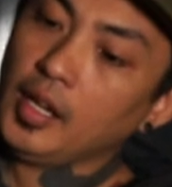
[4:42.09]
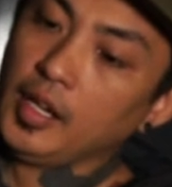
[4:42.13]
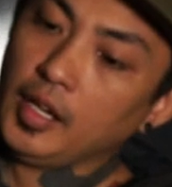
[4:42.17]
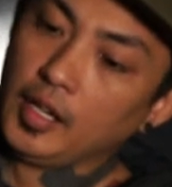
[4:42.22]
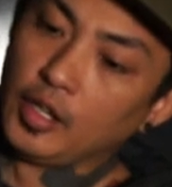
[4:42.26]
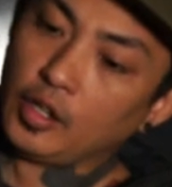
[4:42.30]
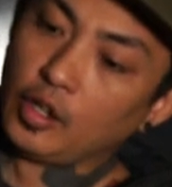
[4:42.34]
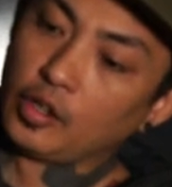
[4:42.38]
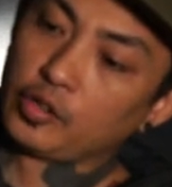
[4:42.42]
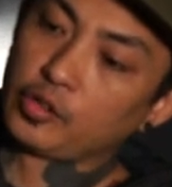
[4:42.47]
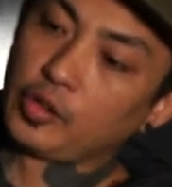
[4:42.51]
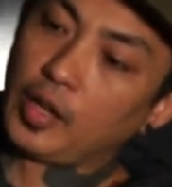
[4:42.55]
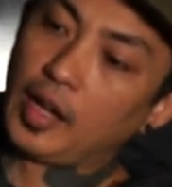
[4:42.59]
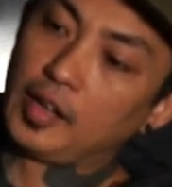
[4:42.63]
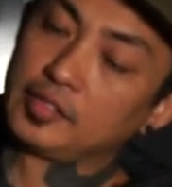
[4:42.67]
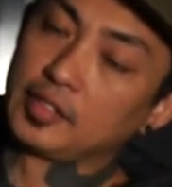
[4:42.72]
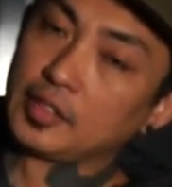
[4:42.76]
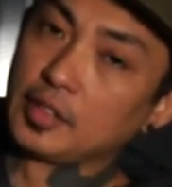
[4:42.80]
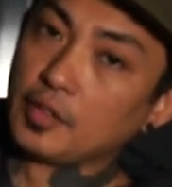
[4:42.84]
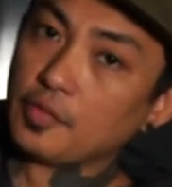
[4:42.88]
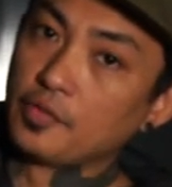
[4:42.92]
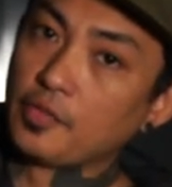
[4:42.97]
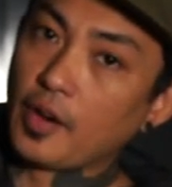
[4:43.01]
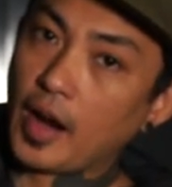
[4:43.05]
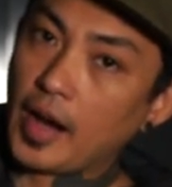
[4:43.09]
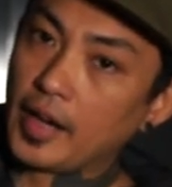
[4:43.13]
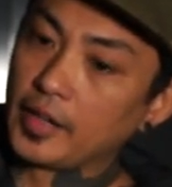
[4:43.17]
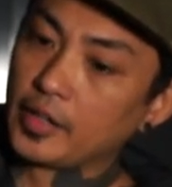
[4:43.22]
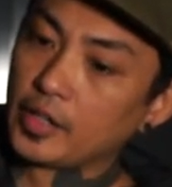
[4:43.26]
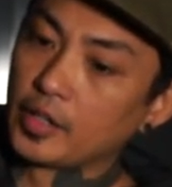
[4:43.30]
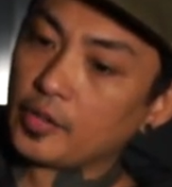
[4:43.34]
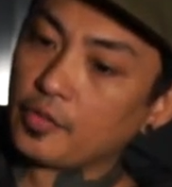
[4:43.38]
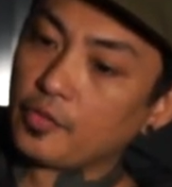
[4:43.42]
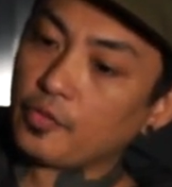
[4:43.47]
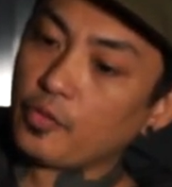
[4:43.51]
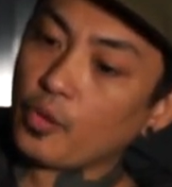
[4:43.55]
It also has a
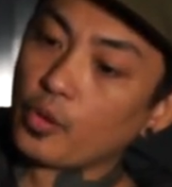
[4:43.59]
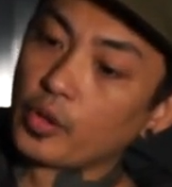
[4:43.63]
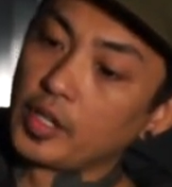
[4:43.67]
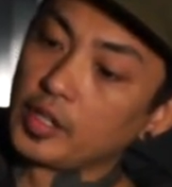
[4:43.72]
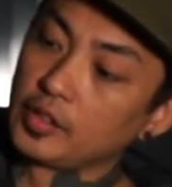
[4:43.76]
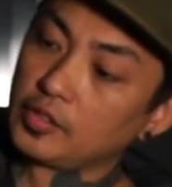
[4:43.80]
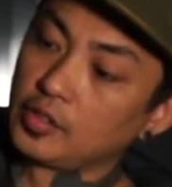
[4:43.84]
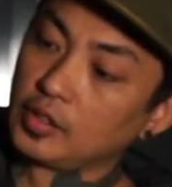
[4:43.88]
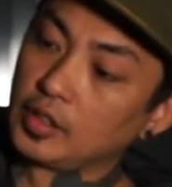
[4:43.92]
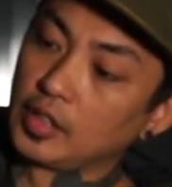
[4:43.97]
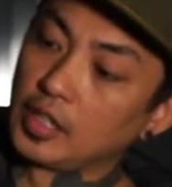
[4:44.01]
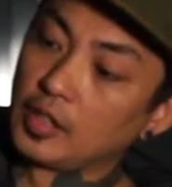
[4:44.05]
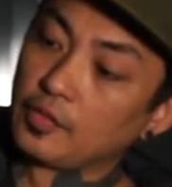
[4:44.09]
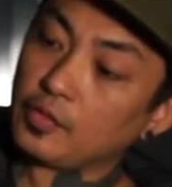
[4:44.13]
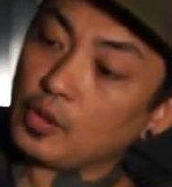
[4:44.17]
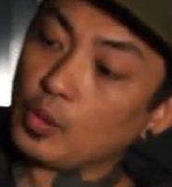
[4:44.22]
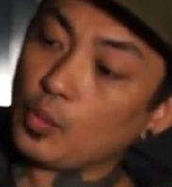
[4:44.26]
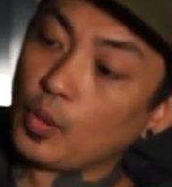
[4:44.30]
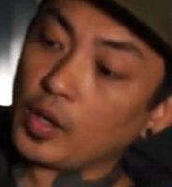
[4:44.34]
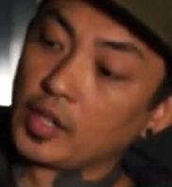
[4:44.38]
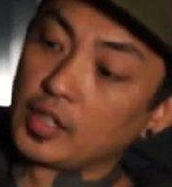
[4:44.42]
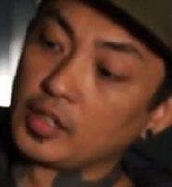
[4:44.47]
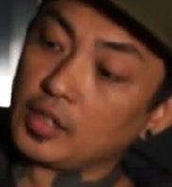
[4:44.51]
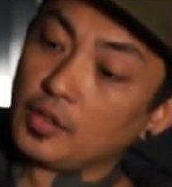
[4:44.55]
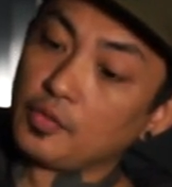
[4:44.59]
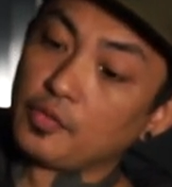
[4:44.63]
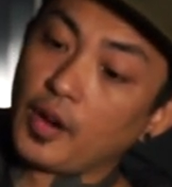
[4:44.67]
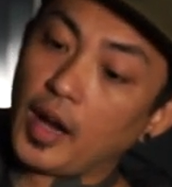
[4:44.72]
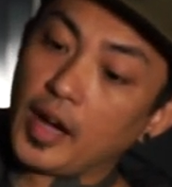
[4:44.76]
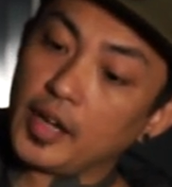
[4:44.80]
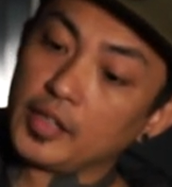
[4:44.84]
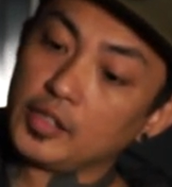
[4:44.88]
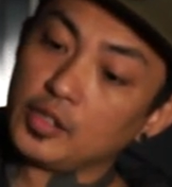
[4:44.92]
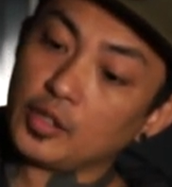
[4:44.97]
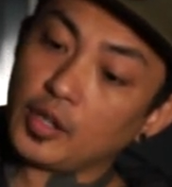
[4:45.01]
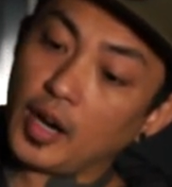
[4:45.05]
divider for it so that if you want to
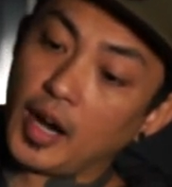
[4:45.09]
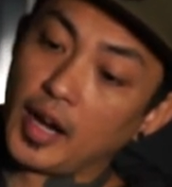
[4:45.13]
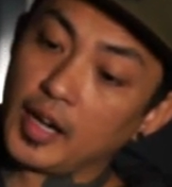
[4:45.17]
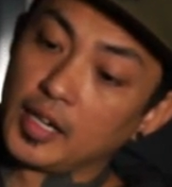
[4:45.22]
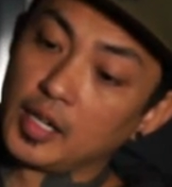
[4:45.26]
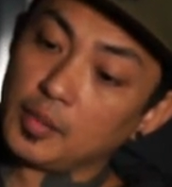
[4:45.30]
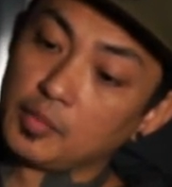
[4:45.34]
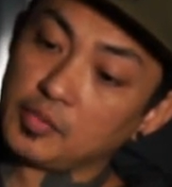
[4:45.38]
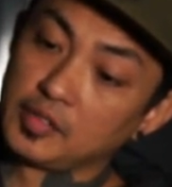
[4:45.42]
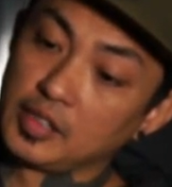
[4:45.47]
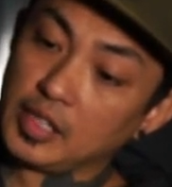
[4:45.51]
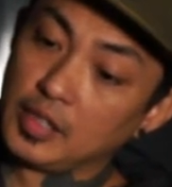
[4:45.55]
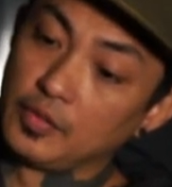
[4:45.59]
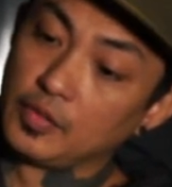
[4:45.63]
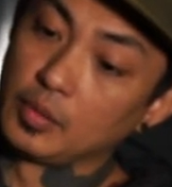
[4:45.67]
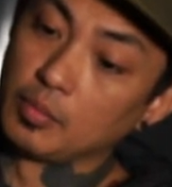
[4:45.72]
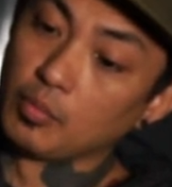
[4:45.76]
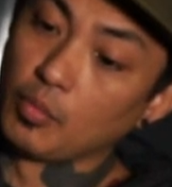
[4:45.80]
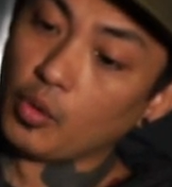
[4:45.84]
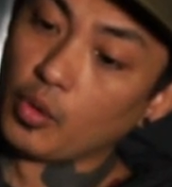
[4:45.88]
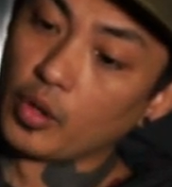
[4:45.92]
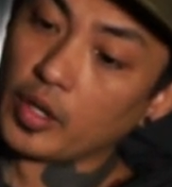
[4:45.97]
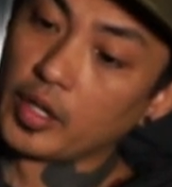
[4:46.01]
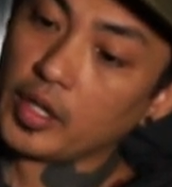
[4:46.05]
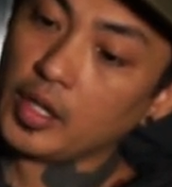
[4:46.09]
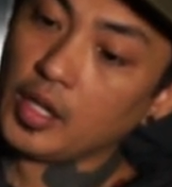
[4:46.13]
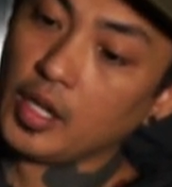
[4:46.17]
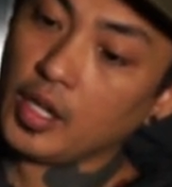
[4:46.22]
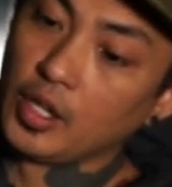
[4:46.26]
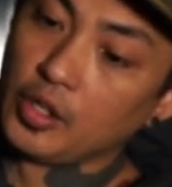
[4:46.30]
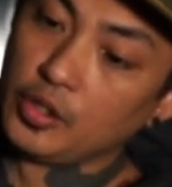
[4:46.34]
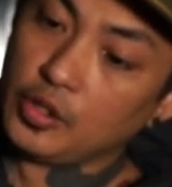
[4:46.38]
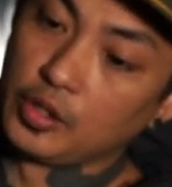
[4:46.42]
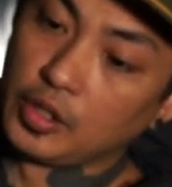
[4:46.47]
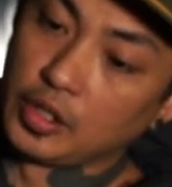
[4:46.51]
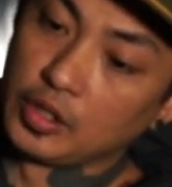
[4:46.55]
divide your items even more,
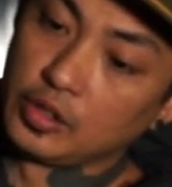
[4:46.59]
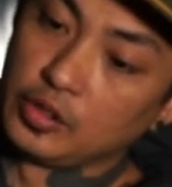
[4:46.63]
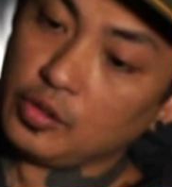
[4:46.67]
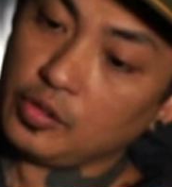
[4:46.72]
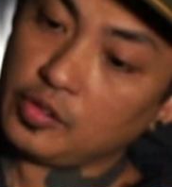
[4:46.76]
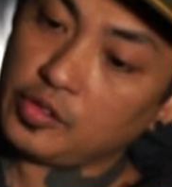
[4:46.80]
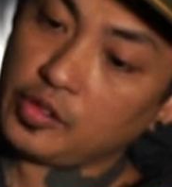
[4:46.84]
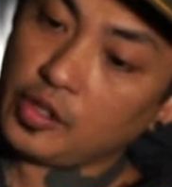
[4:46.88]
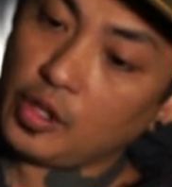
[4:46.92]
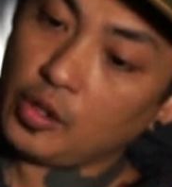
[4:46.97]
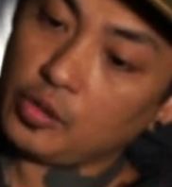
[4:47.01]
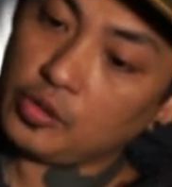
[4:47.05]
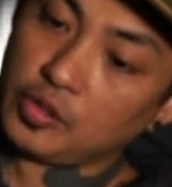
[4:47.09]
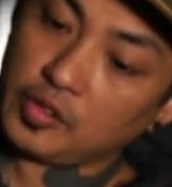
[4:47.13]
you can do so.